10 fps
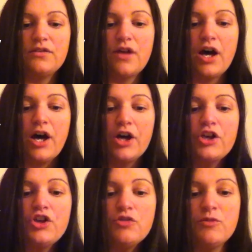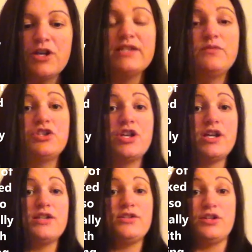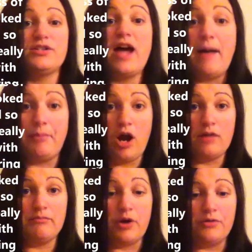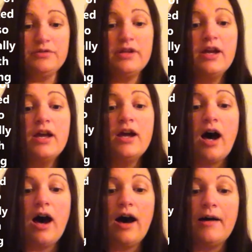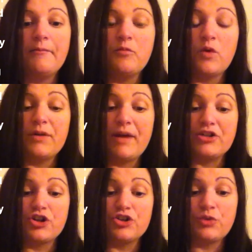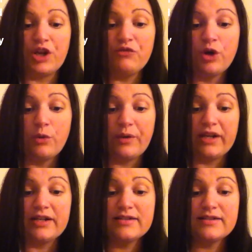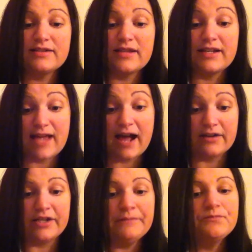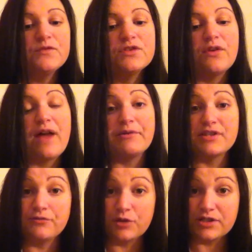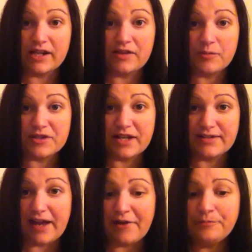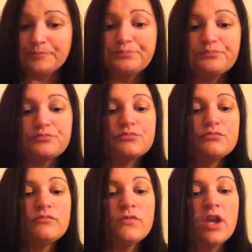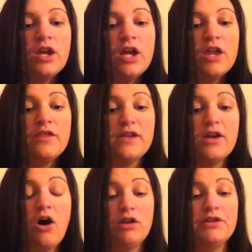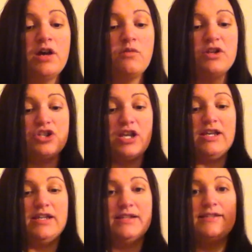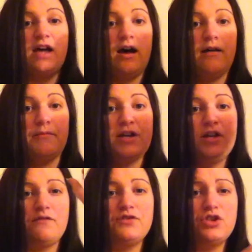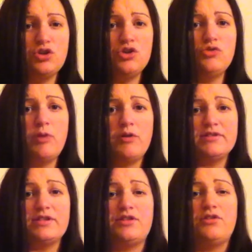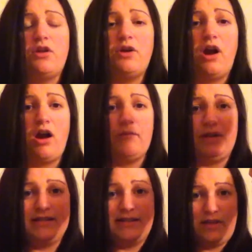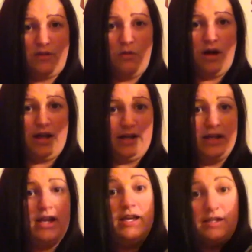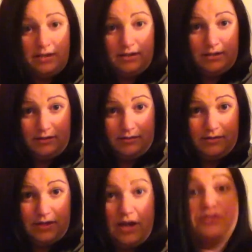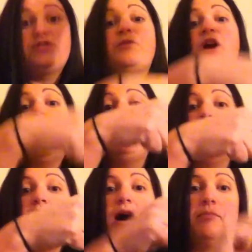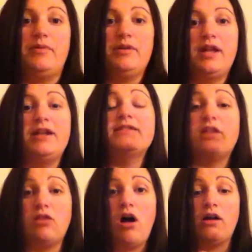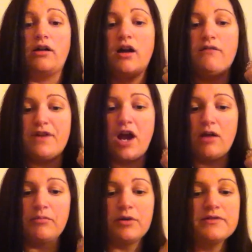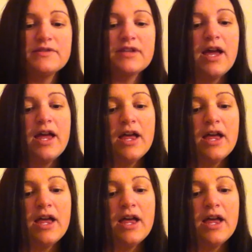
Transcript: The humerus, which is your top arm bone, measured 24 weeks exactly. So that was the 14th percentile. The ulna, which is, you have two bones in your lower arm, and it's like the one that goes from your elbow up, and it's the longer of the arm bones.